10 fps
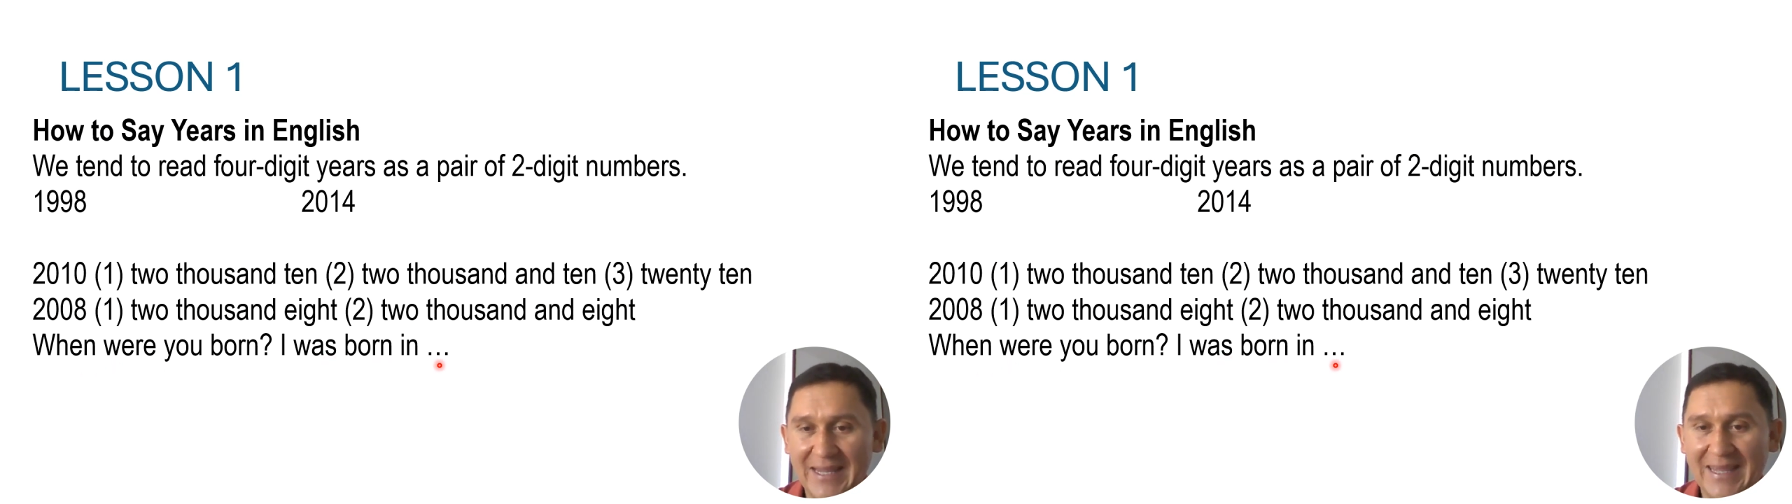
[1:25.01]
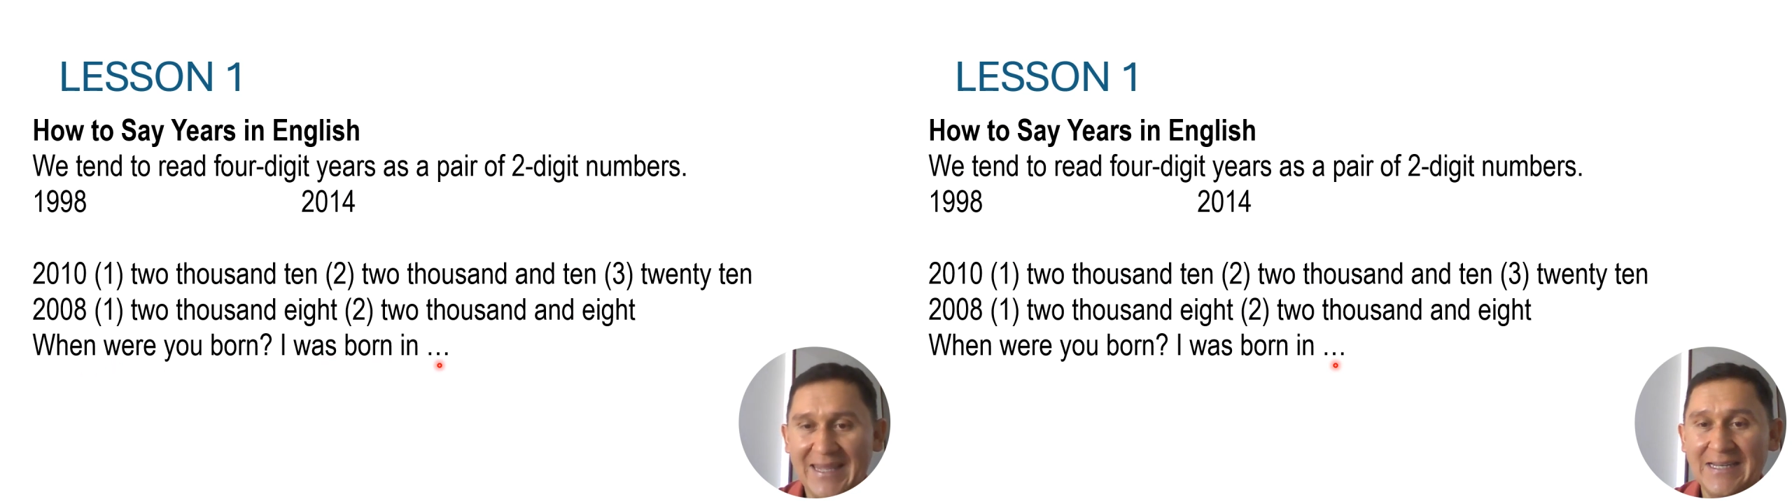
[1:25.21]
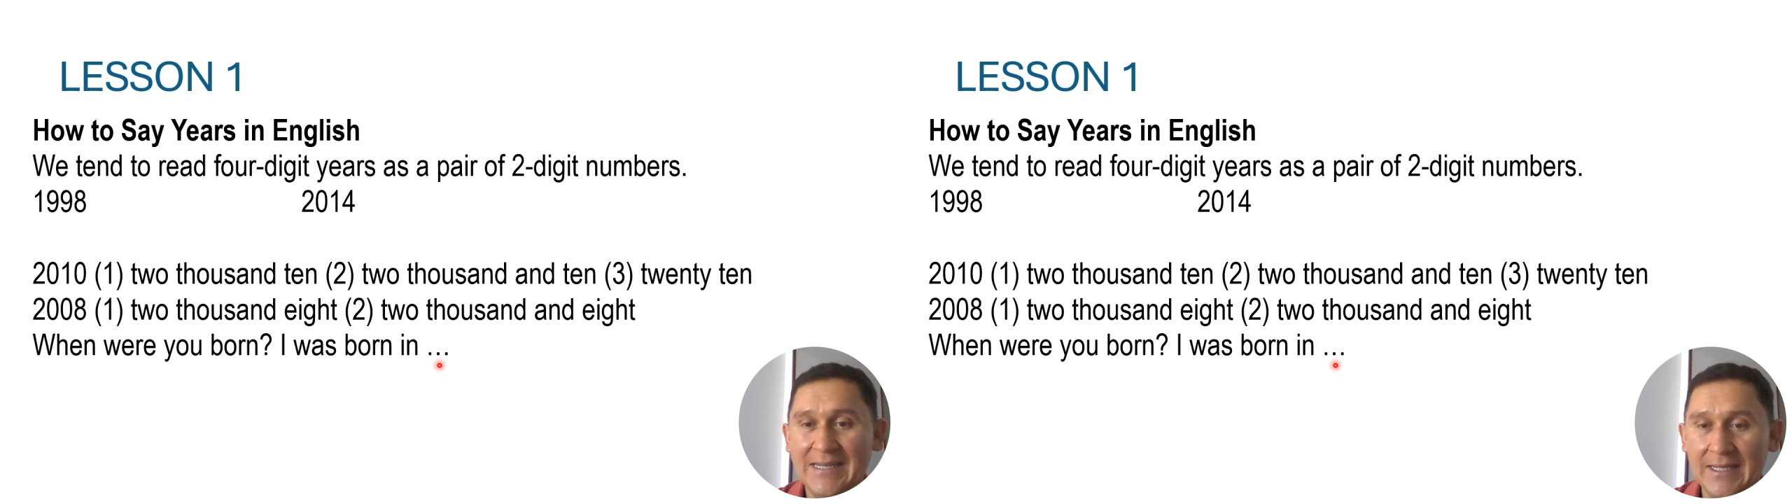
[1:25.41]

in